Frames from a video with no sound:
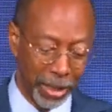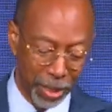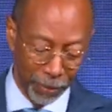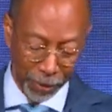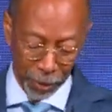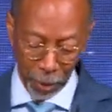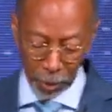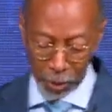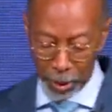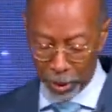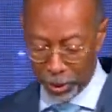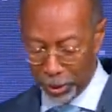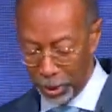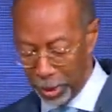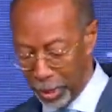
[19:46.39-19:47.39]
even though
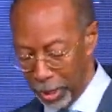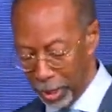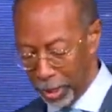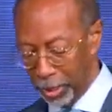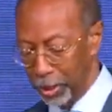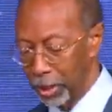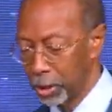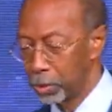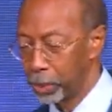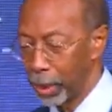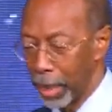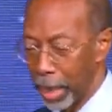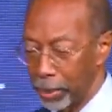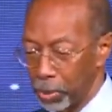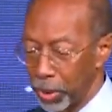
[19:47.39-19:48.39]
this
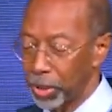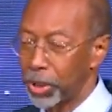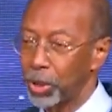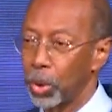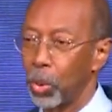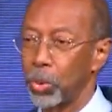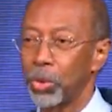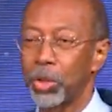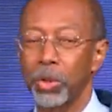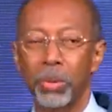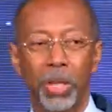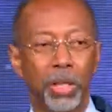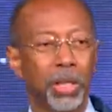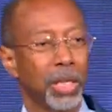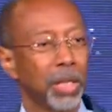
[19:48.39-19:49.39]

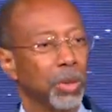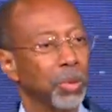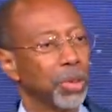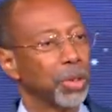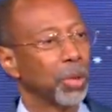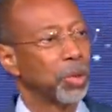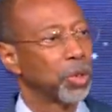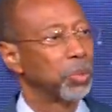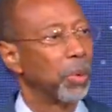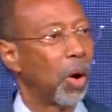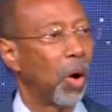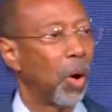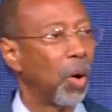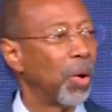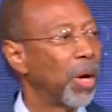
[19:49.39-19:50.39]
seed was so
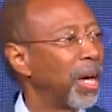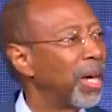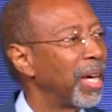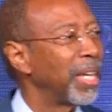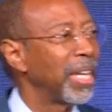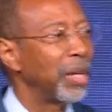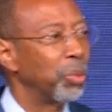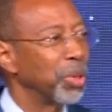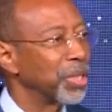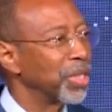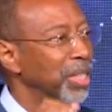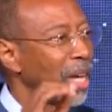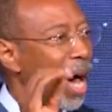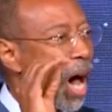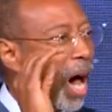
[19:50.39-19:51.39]
small, he was
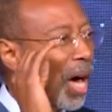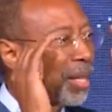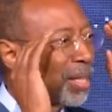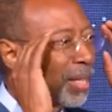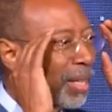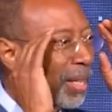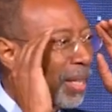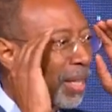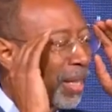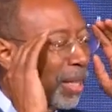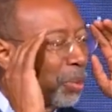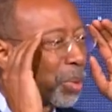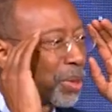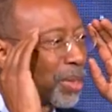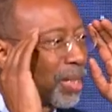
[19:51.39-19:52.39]

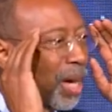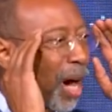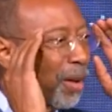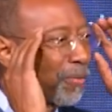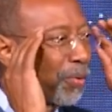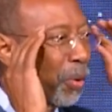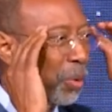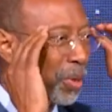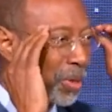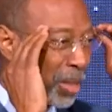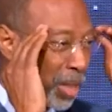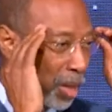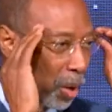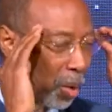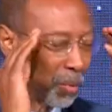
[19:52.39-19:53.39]
not
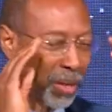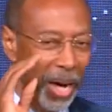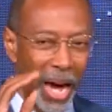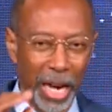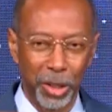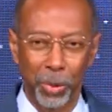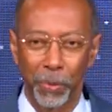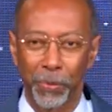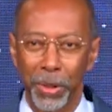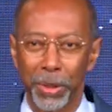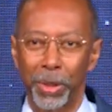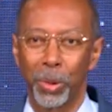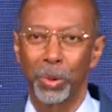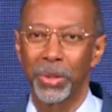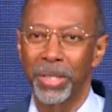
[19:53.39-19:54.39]
focusing on the actual
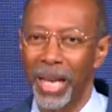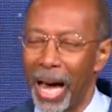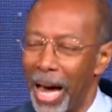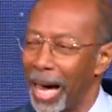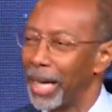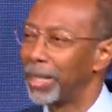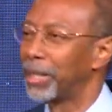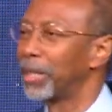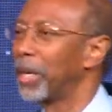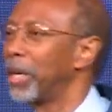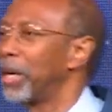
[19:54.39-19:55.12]
physical size